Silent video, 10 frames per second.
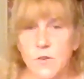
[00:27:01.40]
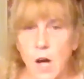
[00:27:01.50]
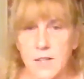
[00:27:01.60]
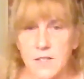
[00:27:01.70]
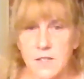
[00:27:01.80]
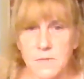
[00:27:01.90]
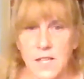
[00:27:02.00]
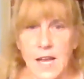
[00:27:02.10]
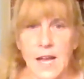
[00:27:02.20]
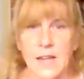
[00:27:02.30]
new
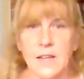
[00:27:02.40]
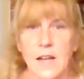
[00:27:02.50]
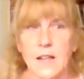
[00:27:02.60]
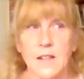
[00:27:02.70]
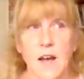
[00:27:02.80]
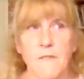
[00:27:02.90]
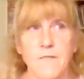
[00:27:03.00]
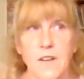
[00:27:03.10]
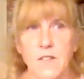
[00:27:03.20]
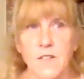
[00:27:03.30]
costumes and a
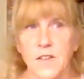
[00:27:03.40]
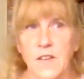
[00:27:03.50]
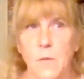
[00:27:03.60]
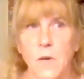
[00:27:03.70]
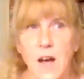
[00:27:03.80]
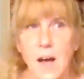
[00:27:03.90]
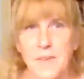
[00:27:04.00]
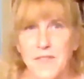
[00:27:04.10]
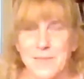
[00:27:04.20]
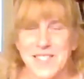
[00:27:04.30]
fear that the day will
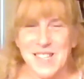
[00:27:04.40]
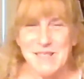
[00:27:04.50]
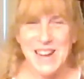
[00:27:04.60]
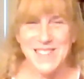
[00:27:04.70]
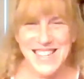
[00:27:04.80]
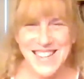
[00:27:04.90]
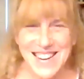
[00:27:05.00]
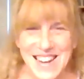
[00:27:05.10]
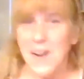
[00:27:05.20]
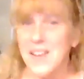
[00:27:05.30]
come, if I'm still around
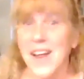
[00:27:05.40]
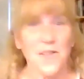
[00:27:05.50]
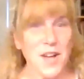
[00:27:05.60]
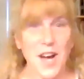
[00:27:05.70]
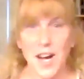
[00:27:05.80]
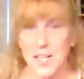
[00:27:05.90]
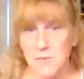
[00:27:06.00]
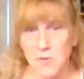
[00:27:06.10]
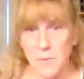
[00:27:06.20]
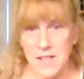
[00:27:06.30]
here, where none of the
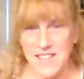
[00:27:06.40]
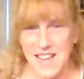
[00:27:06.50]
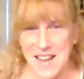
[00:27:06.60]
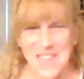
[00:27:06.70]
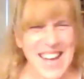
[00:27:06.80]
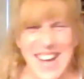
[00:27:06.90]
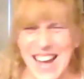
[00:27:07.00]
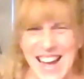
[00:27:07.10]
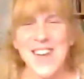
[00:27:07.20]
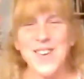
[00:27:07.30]
costumes will be the same.
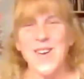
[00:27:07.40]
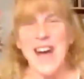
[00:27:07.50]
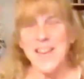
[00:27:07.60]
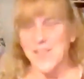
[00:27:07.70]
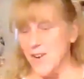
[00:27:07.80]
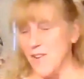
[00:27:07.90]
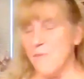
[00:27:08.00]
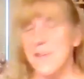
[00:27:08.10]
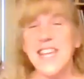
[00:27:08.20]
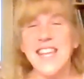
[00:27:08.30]
I don't know. I don't know if
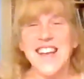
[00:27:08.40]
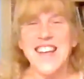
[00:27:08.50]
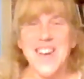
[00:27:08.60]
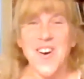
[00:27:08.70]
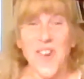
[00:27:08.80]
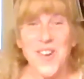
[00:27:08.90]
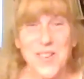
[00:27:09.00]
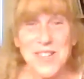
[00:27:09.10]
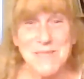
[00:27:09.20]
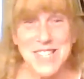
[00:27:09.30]
me or the
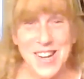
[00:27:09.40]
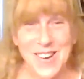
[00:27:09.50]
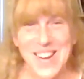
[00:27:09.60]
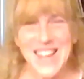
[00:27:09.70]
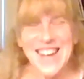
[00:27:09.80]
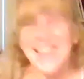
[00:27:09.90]
Christmas show